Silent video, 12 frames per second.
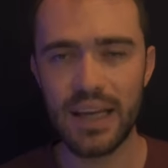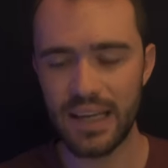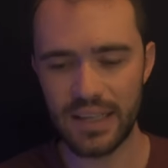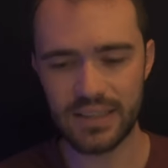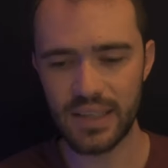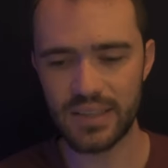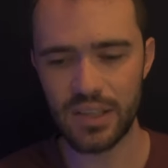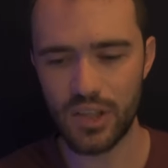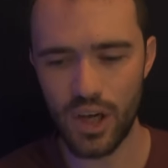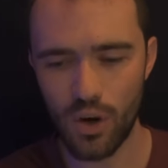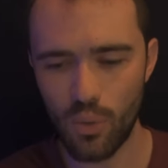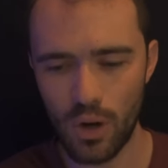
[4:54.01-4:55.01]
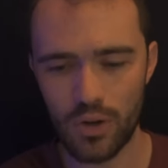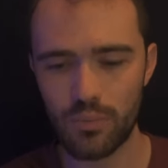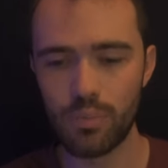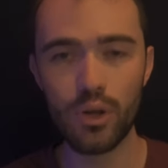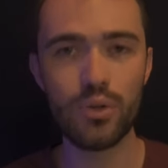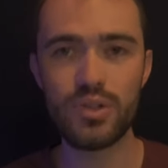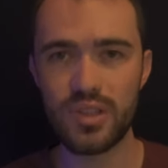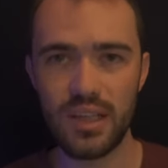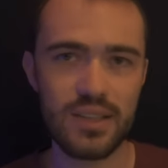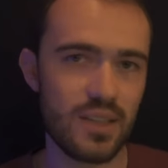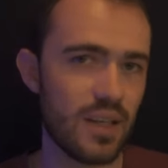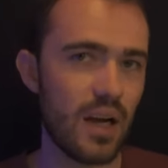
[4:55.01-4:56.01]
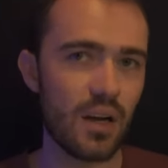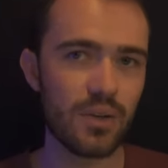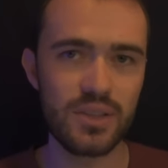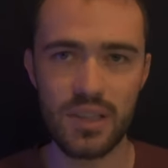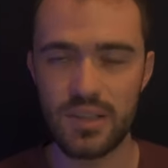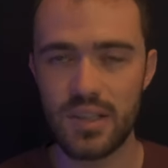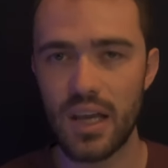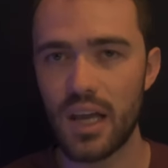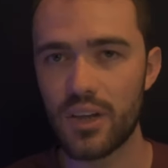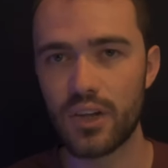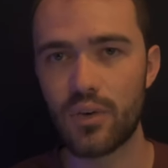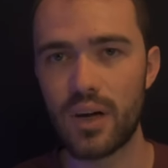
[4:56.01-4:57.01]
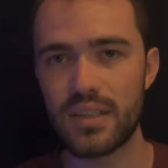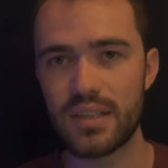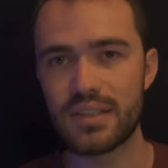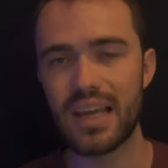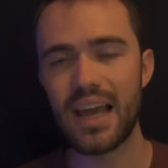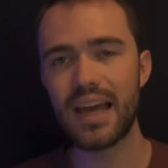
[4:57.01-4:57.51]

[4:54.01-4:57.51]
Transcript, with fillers: It doesn't know where the blue sits, the aqua sits, the gray sits.